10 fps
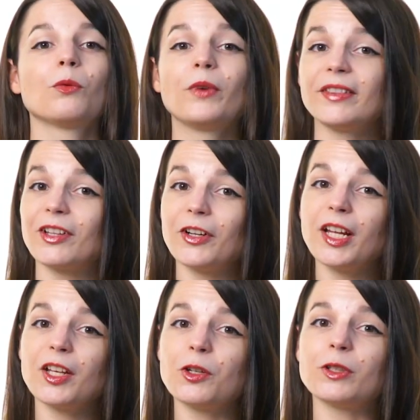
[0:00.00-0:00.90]
When
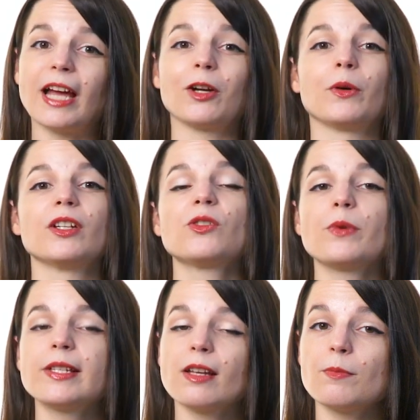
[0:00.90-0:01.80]
learning a new language,
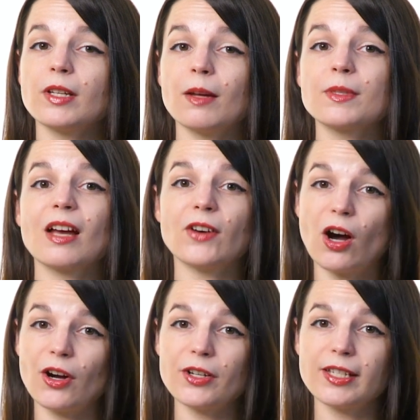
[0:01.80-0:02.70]
we sometimes have a
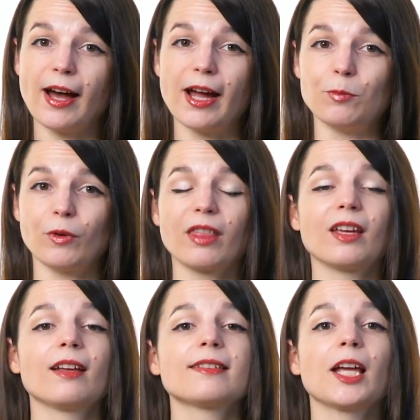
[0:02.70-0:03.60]
hard time with
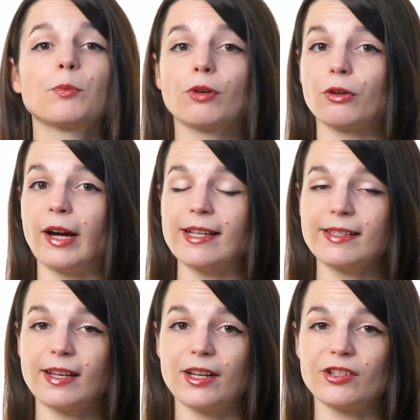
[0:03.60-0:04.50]
things like
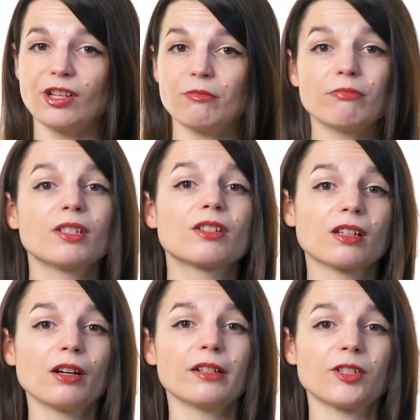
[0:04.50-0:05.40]
procrastination,
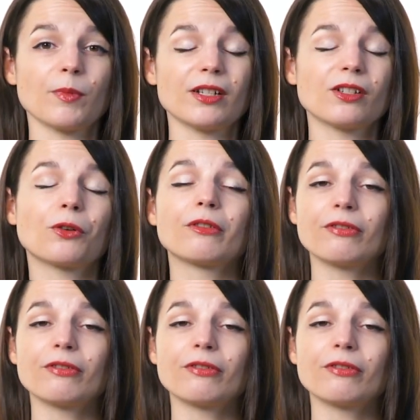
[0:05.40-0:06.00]
discouragement, or